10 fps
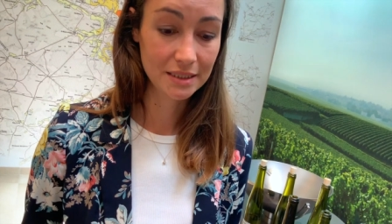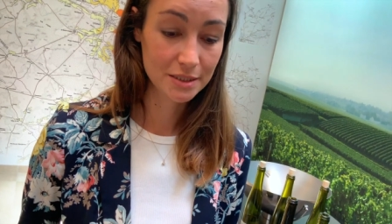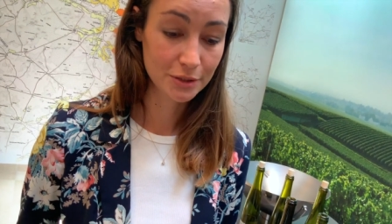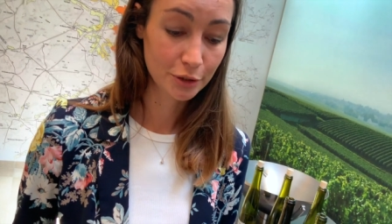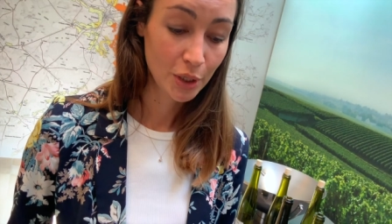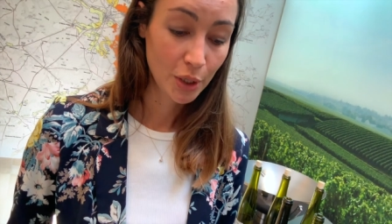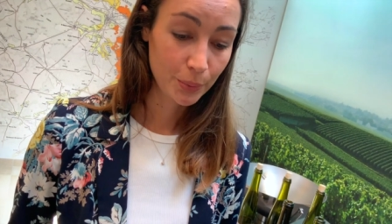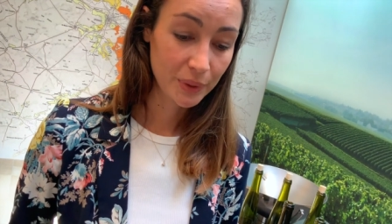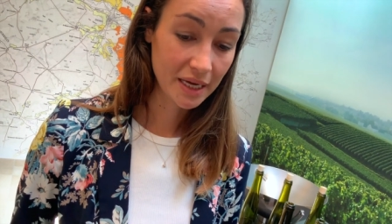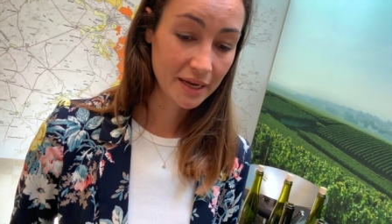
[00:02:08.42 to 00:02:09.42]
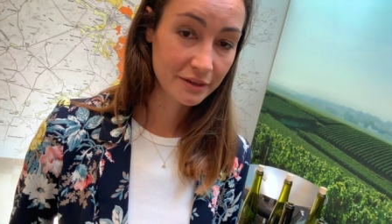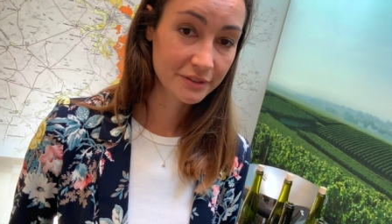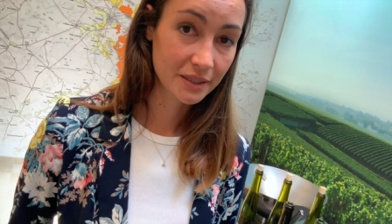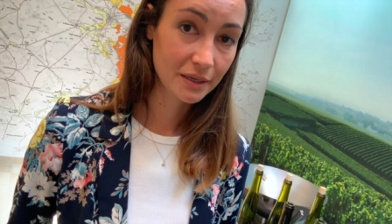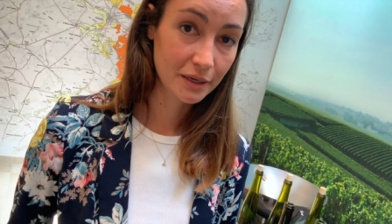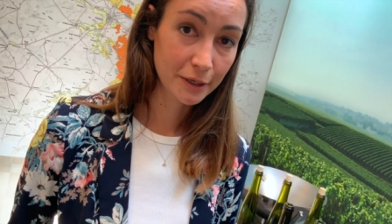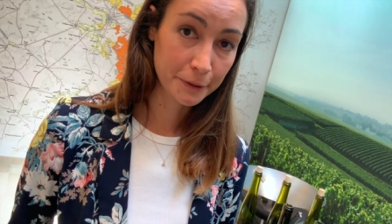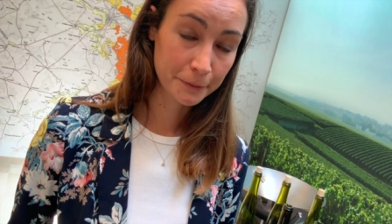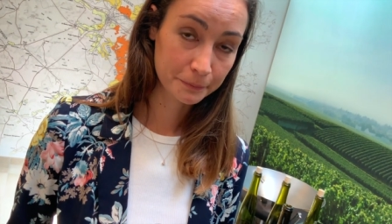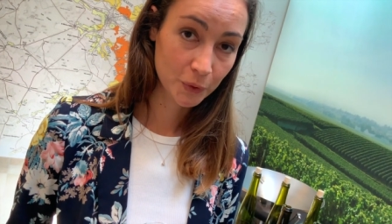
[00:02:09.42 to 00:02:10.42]
So we have
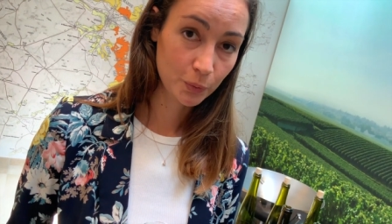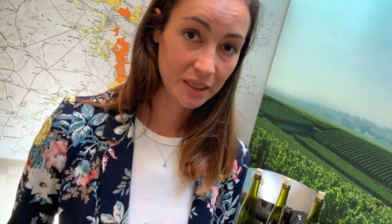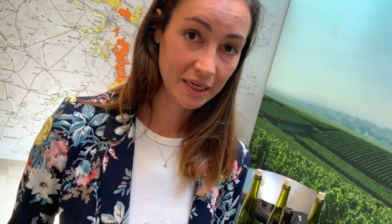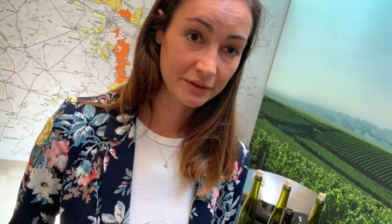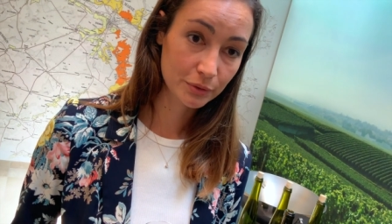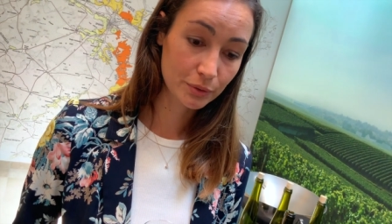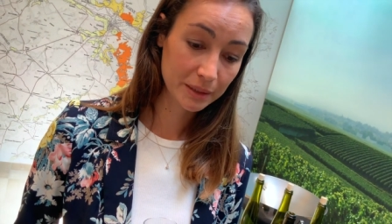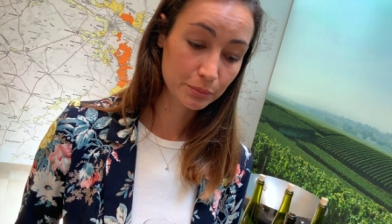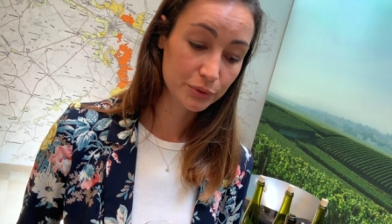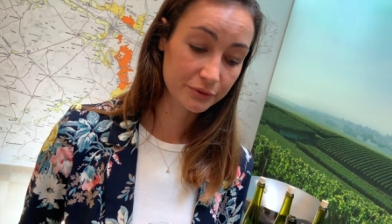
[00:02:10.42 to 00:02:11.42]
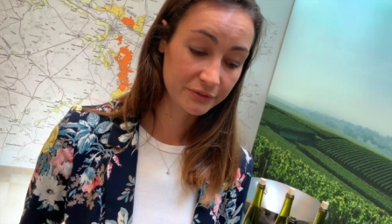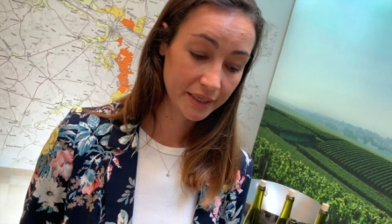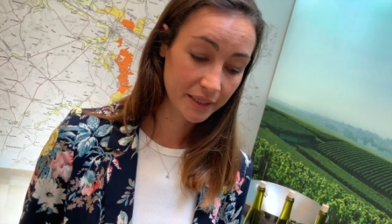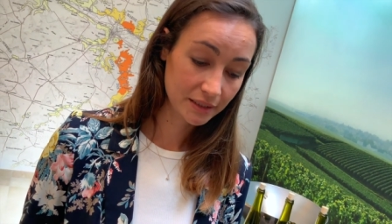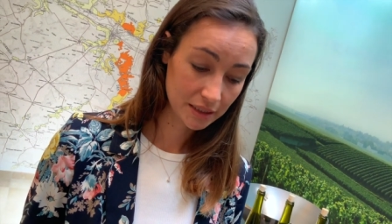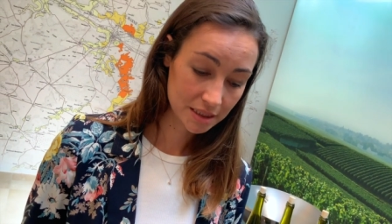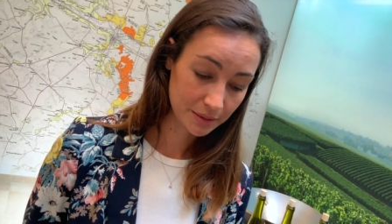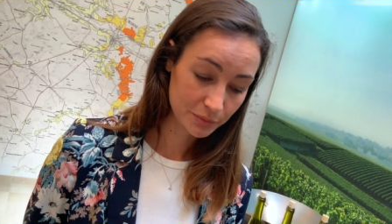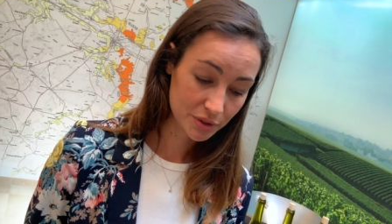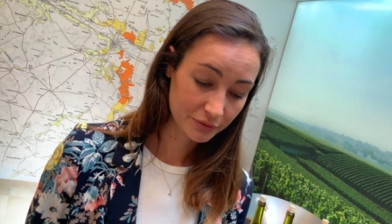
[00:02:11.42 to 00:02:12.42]
a great profile in
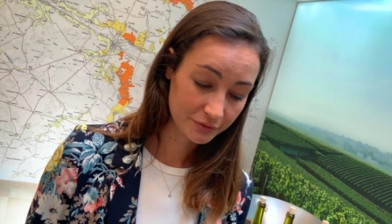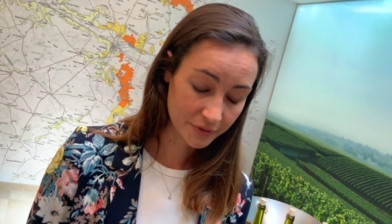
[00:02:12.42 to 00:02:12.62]
terms of